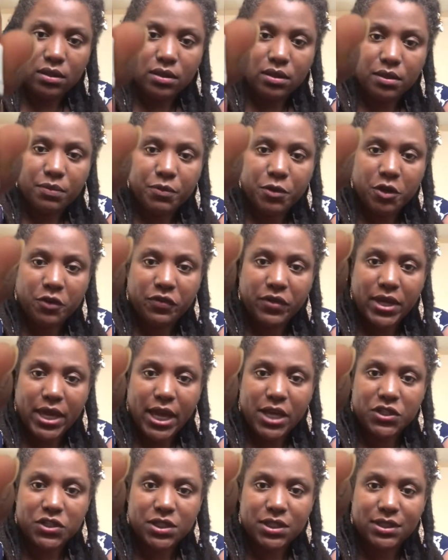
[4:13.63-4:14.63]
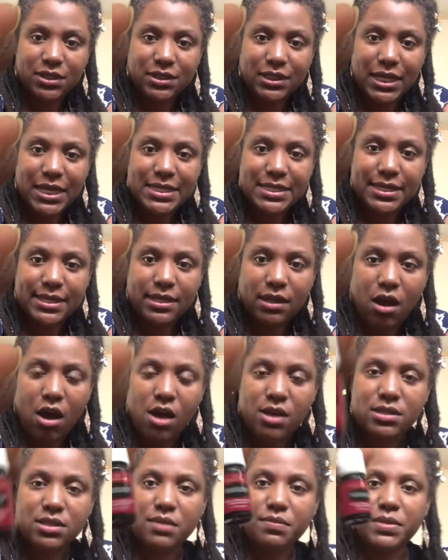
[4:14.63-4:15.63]
Purification is an
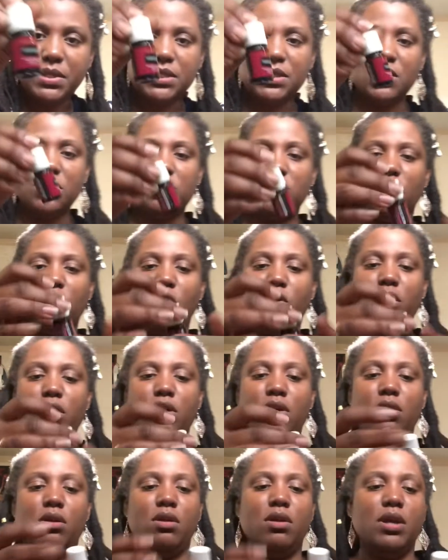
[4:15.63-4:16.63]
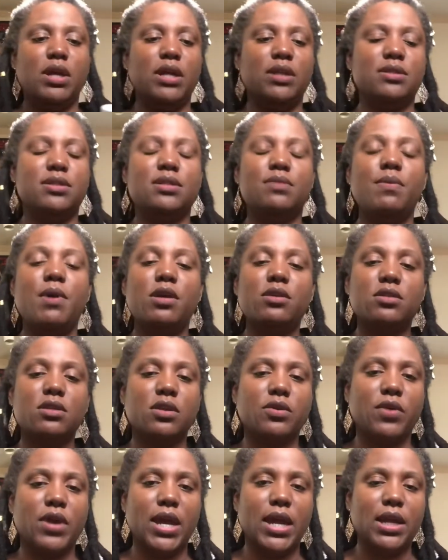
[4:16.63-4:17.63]
awesome essential oil. It smells
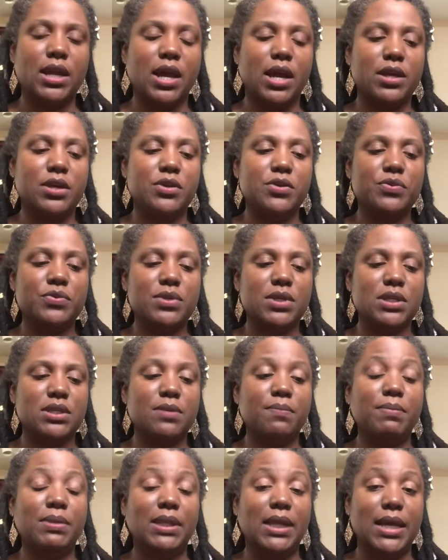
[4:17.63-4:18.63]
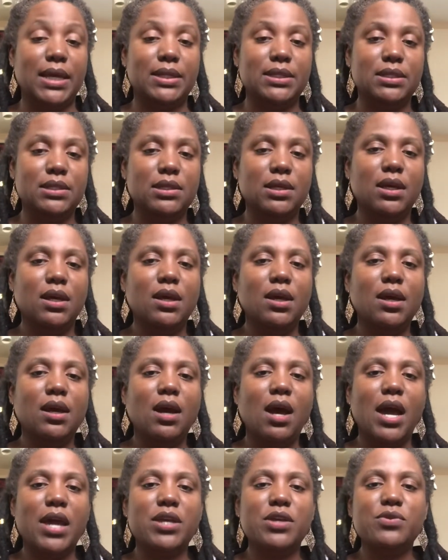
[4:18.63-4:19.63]
great. I use it. It's a blend.
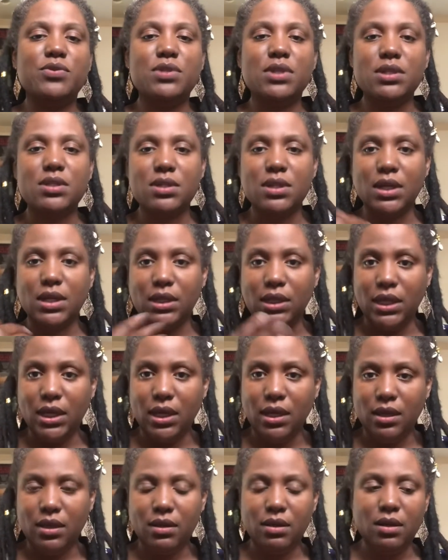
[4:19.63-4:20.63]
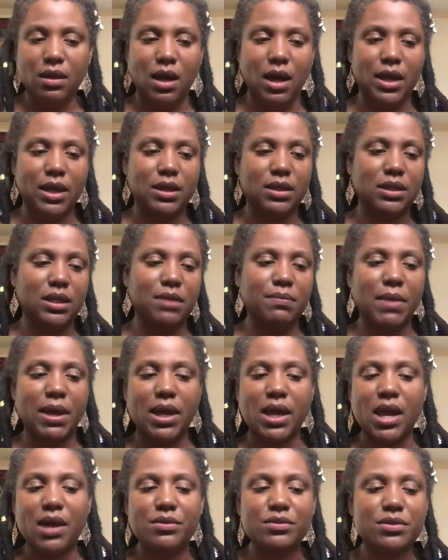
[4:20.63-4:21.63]
I use it to clean. I clean
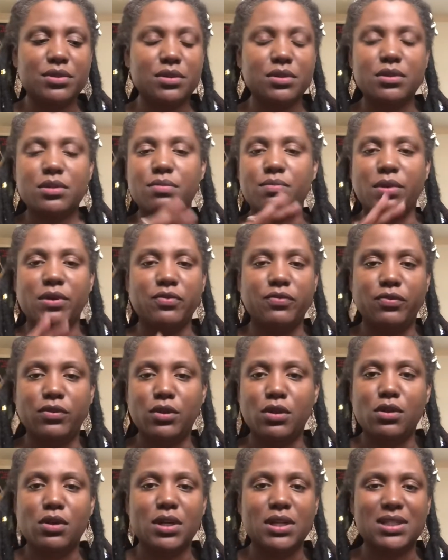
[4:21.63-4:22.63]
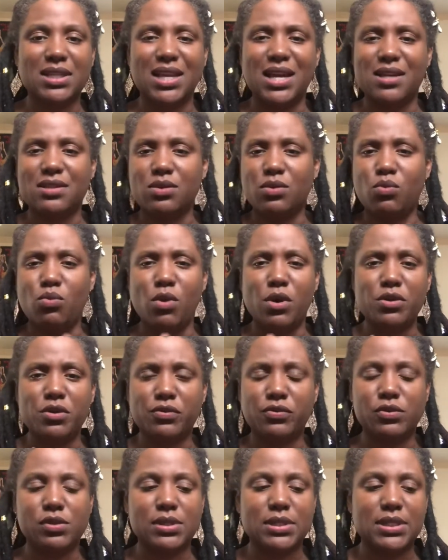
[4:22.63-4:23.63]
my counters, my floors. It has a
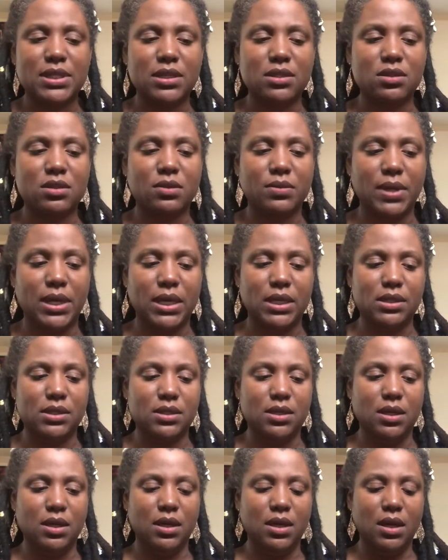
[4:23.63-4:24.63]
wonderful scent to it.